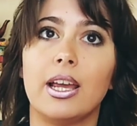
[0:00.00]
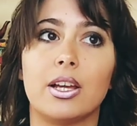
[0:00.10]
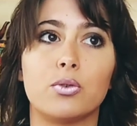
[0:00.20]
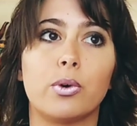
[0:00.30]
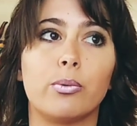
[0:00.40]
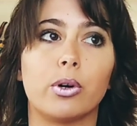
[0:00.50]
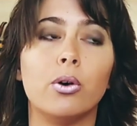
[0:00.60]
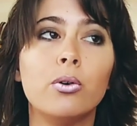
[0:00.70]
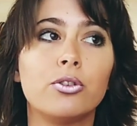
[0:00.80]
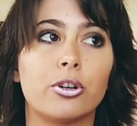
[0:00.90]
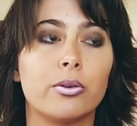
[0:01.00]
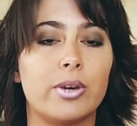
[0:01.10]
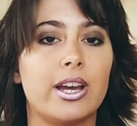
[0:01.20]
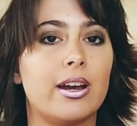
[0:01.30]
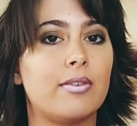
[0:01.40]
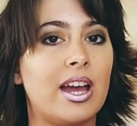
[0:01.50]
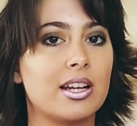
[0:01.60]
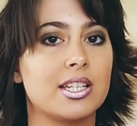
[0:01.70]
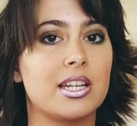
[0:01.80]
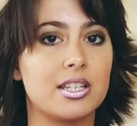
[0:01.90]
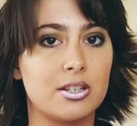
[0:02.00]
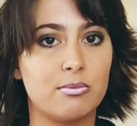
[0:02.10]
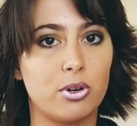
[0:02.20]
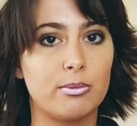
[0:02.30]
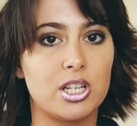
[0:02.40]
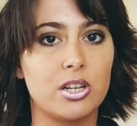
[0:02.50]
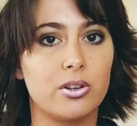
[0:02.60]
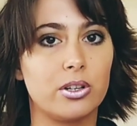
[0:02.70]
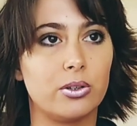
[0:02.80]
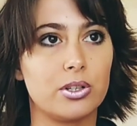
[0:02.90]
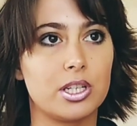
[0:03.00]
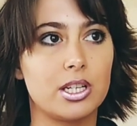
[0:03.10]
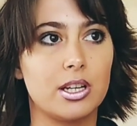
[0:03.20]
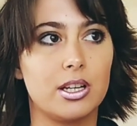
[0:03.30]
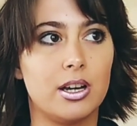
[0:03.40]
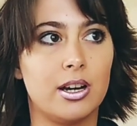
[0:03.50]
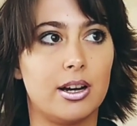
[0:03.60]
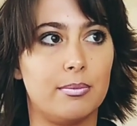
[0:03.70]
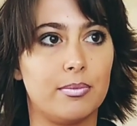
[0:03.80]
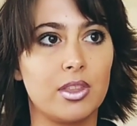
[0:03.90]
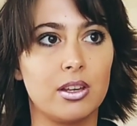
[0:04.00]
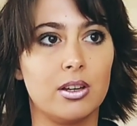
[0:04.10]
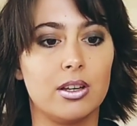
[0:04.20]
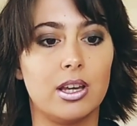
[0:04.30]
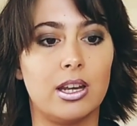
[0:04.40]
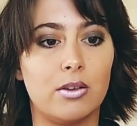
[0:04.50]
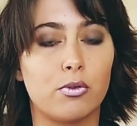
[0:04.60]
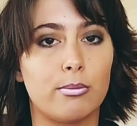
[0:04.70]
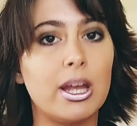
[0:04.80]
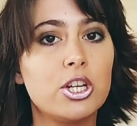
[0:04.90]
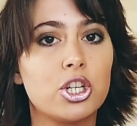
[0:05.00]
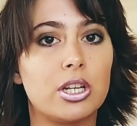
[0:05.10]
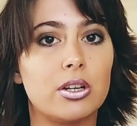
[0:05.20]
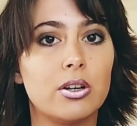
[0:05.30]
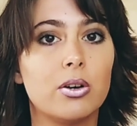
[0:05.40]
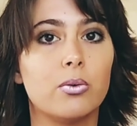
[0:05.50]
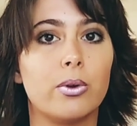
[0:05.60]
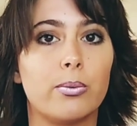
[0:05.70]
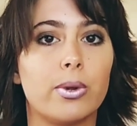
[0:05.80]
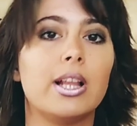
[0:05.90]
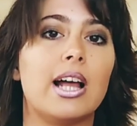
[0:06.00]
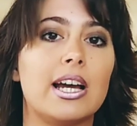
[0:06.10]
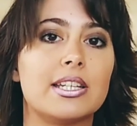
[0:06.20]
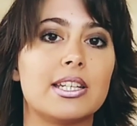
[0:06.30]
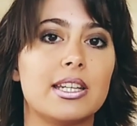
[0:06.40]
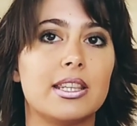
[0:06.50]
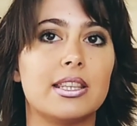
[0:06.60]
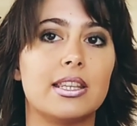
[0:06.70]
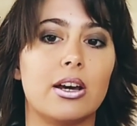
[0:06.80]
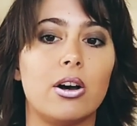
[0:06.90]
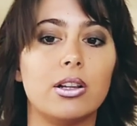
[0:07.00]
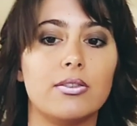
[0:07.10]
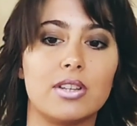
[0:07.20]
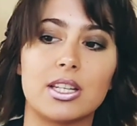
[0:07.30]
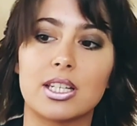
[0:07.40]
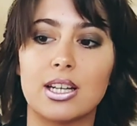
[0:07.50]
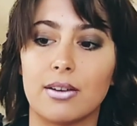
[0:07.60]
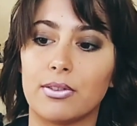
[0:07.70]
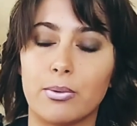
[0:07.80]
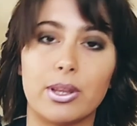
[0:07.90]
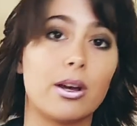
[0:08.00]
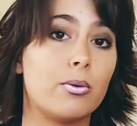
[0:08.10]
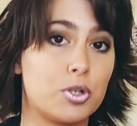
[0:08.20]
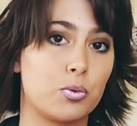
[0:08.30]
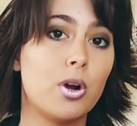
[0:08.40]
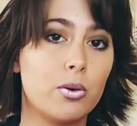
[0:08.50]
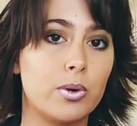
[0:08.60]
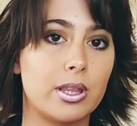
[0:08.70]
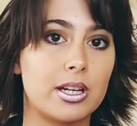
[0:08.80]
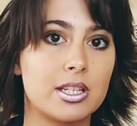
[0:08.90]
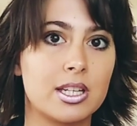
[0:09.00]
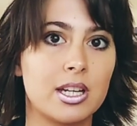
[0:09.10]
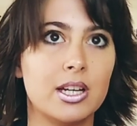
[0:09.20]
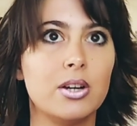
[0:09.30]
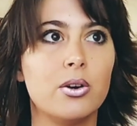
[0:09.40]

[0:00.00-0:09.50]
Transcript: And when we're older, we have access to more materials um, and information, we realize that all of this stuff that we thought was wrong with us